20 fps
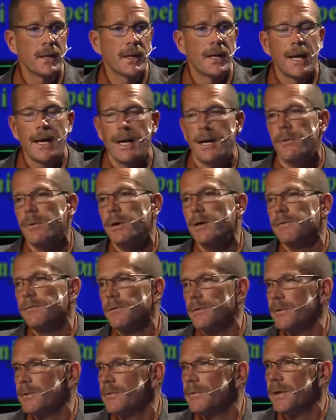However,
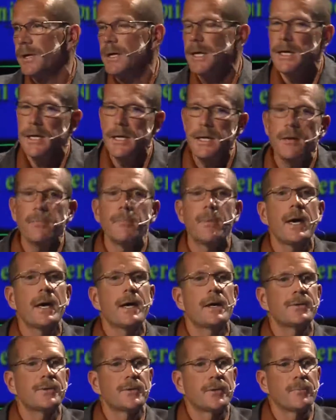the key to
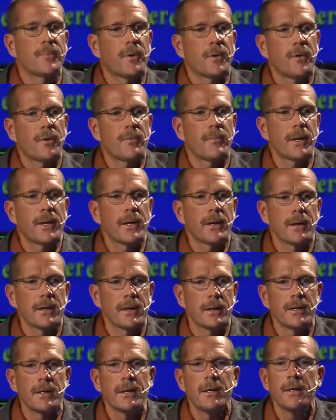managing
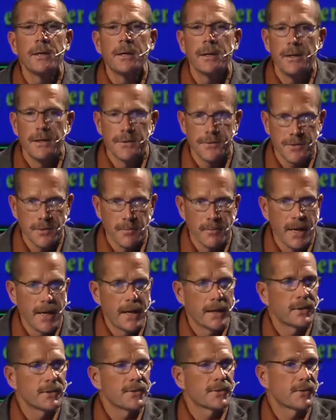palmary is to
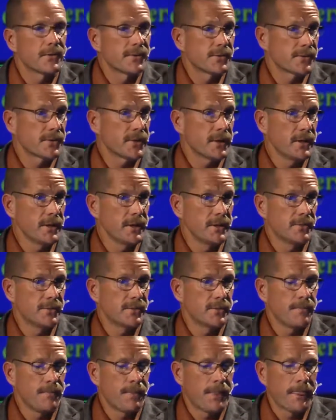manage the
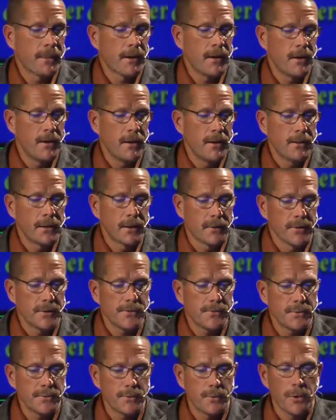seeds. Now,
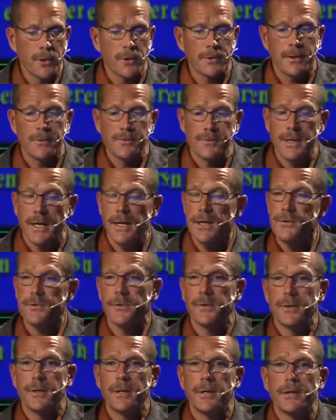this was work that was
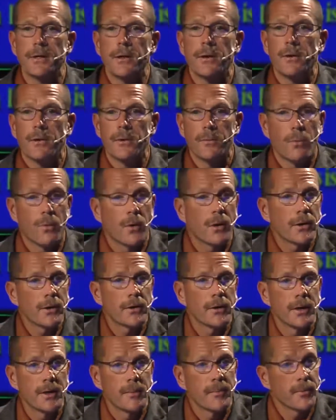actually done on water
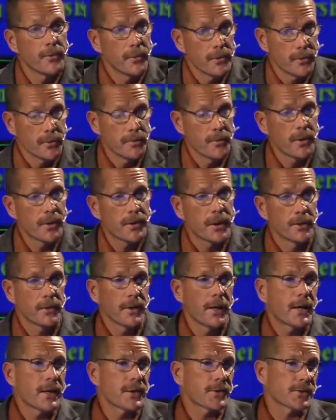hemp or
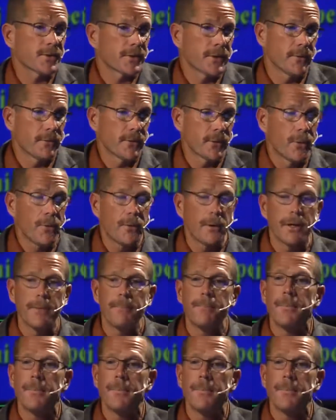tuberculosis at Illinois.